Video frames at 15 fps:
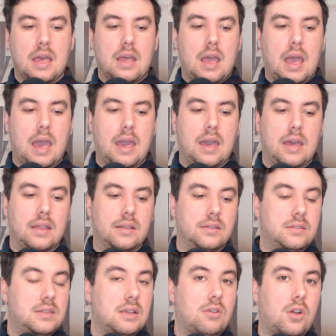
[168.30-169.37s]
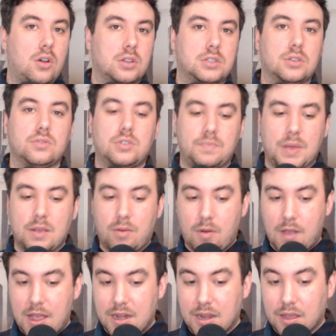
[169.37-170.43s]
and they're also
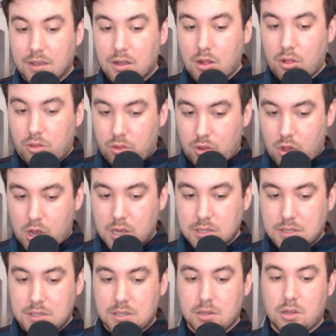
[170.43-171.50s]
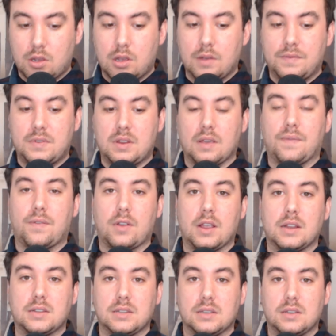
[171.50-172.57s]
providing a lots of
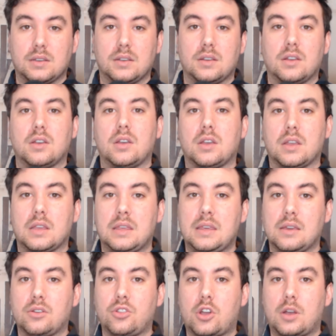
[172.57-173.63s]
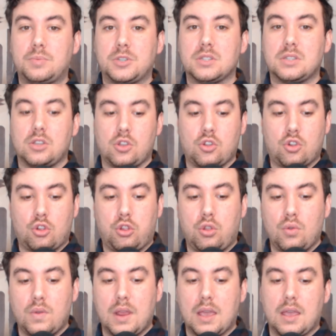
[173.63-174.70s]
different yield options,
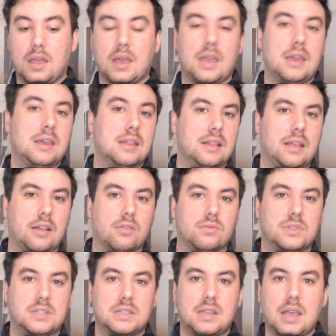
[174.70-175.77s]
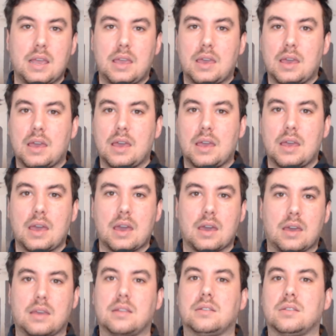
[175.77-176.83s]
including Eigenlayer restaking
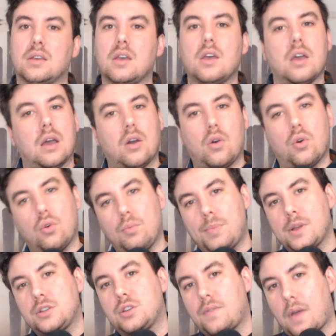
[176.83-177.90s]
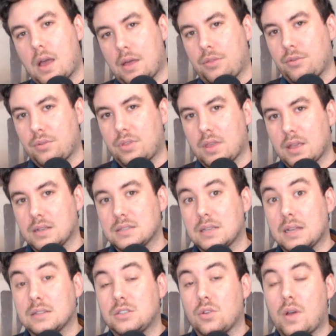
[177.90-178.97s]
and a whole bunch of other things.
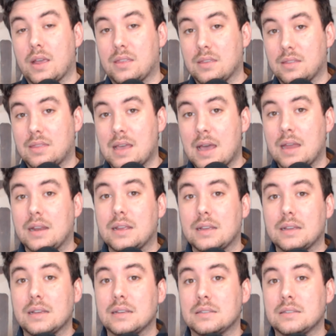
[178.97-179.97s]
And so I think that is